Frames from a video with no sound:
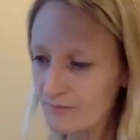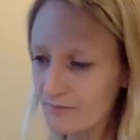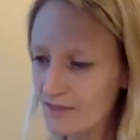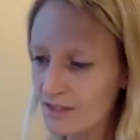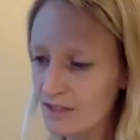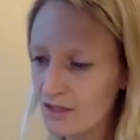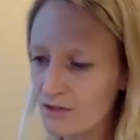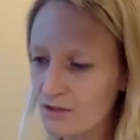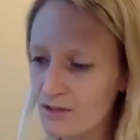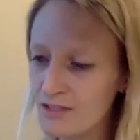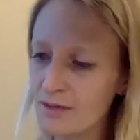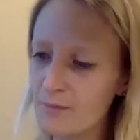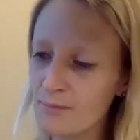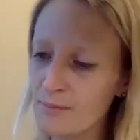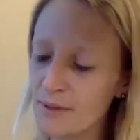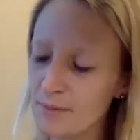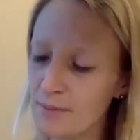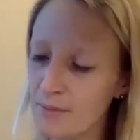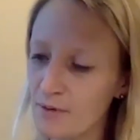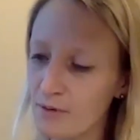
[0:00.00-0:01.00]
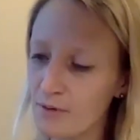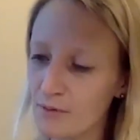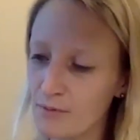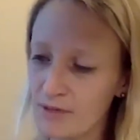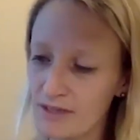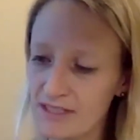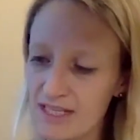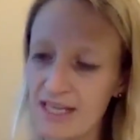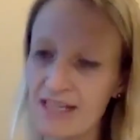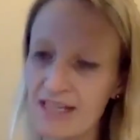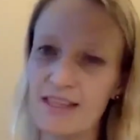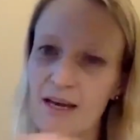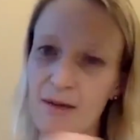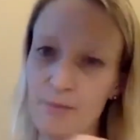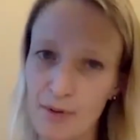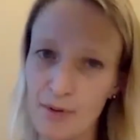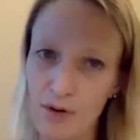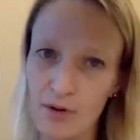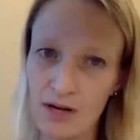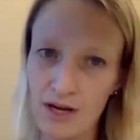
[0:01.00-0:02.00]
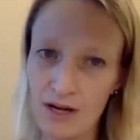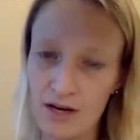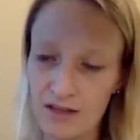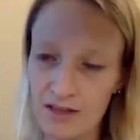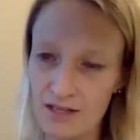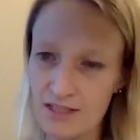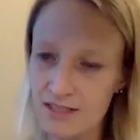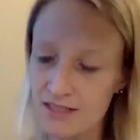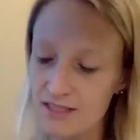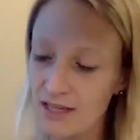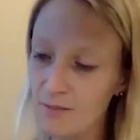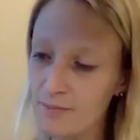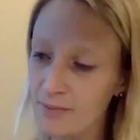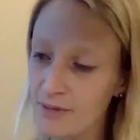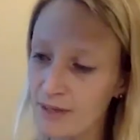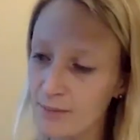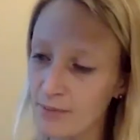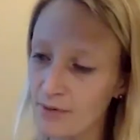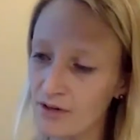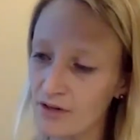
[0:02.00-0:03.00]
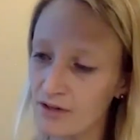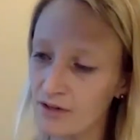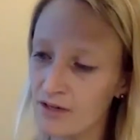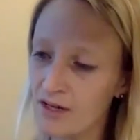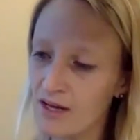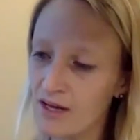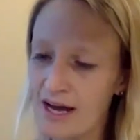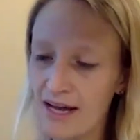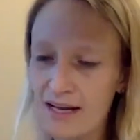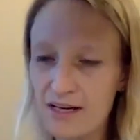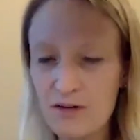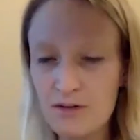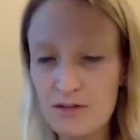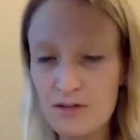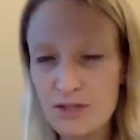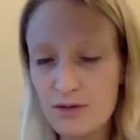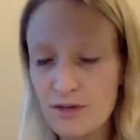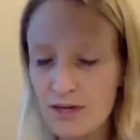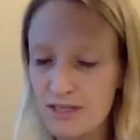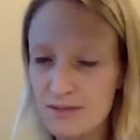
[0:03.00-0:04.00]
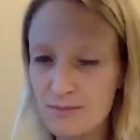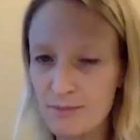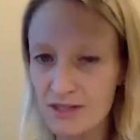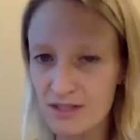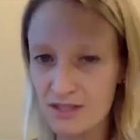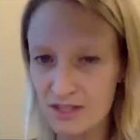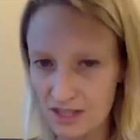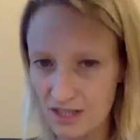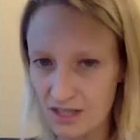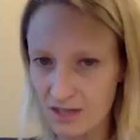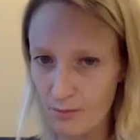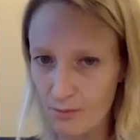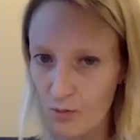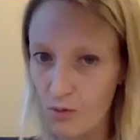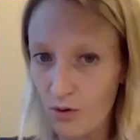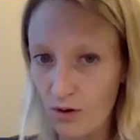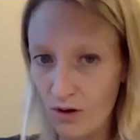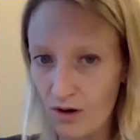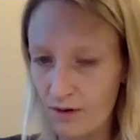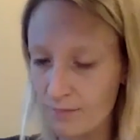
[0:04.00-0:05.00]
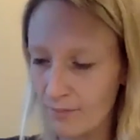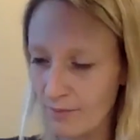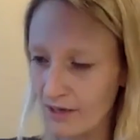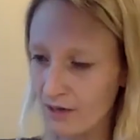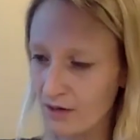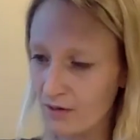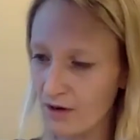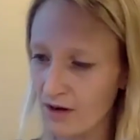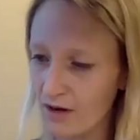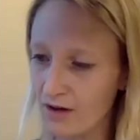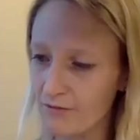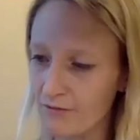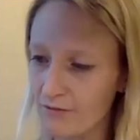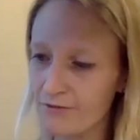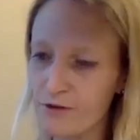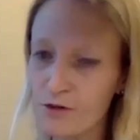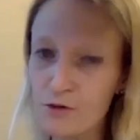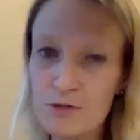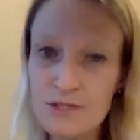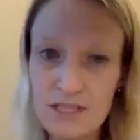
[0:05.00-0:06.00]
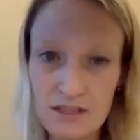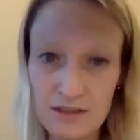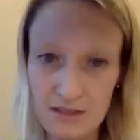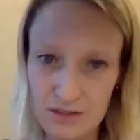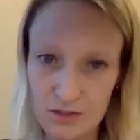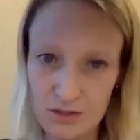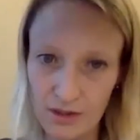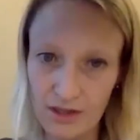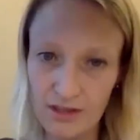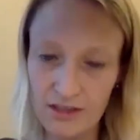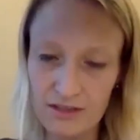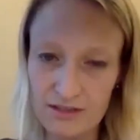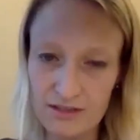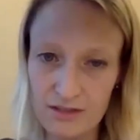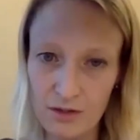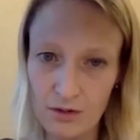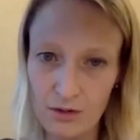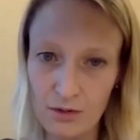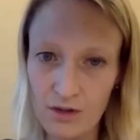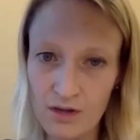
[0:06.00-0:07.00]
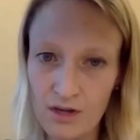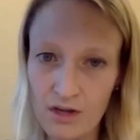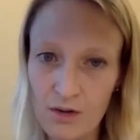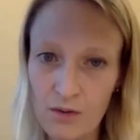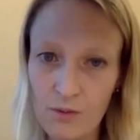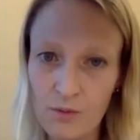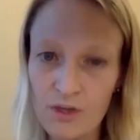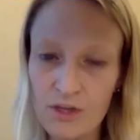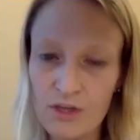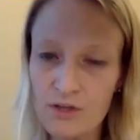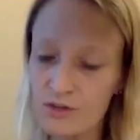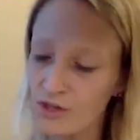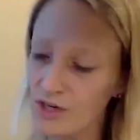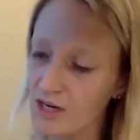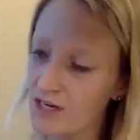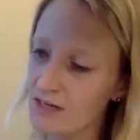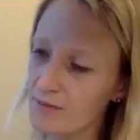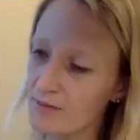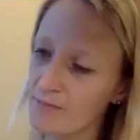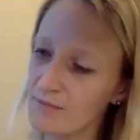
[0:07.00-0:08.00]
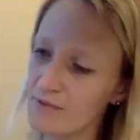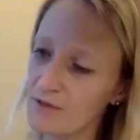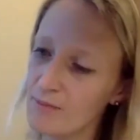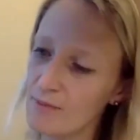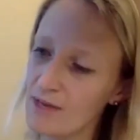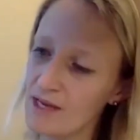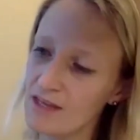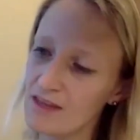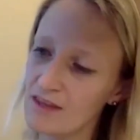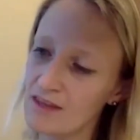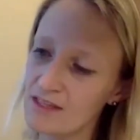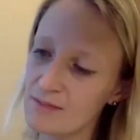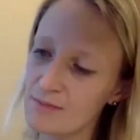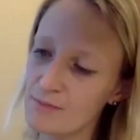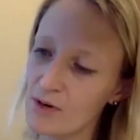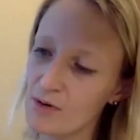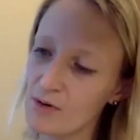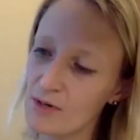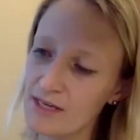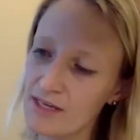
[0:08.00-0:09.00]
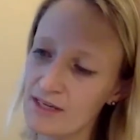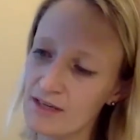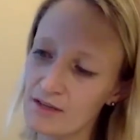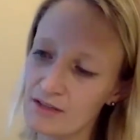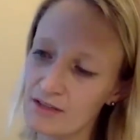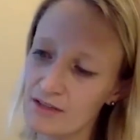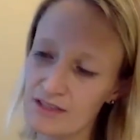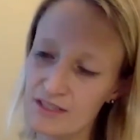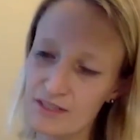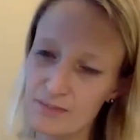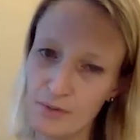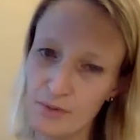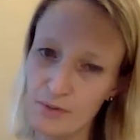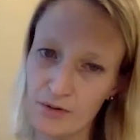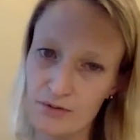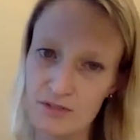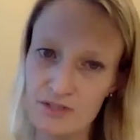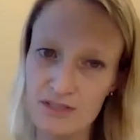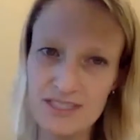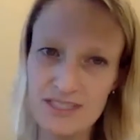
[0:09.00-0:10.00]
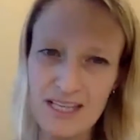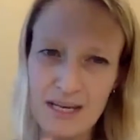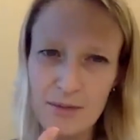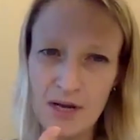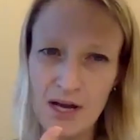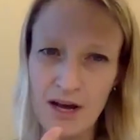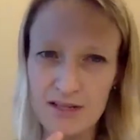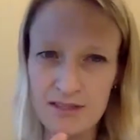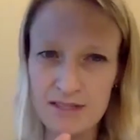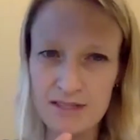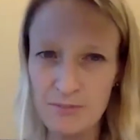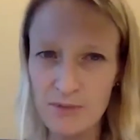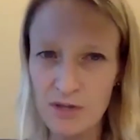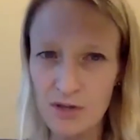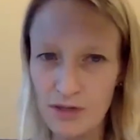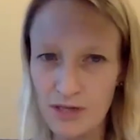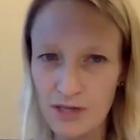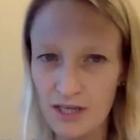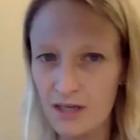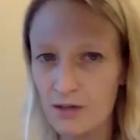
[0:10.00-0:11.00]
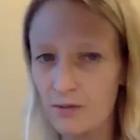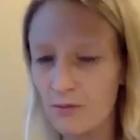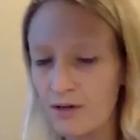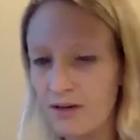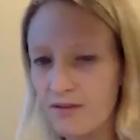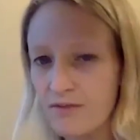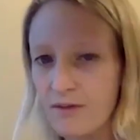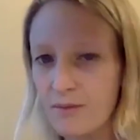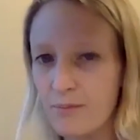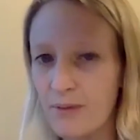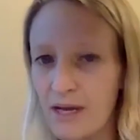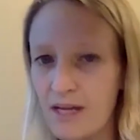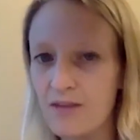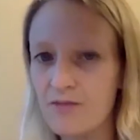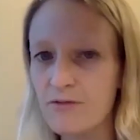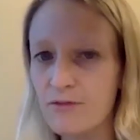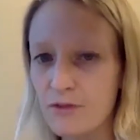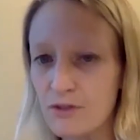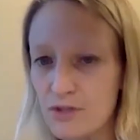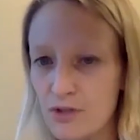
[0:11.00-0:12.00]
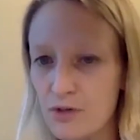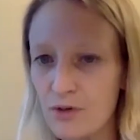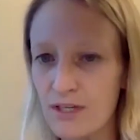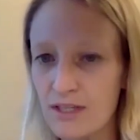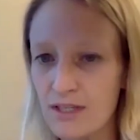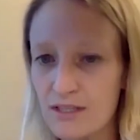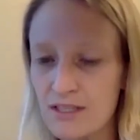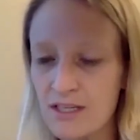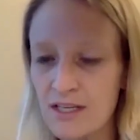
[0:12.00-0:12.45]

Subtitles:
You know, some people, we take that bone out, and then some people, I don't do it as much anymore, but fusing the joint. So where you make this bone heal to this bone. It's the same concept though, getting rid of the painful joint.